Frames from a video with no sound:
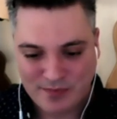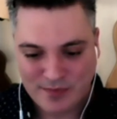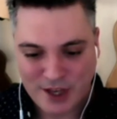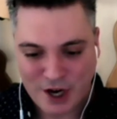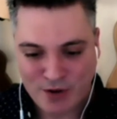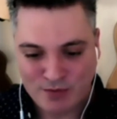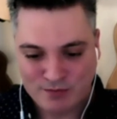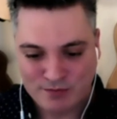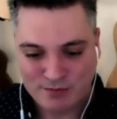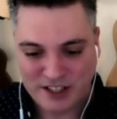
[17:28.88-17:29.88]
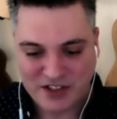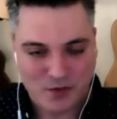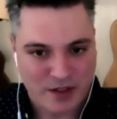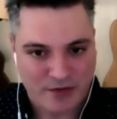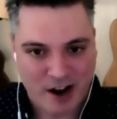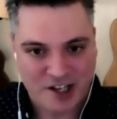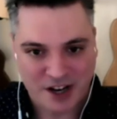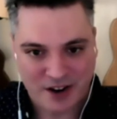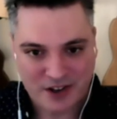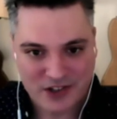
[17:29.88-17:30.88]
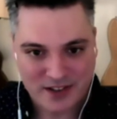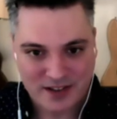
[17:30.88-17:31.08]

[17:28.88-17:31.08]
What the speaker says: you know, listen with fresh ears.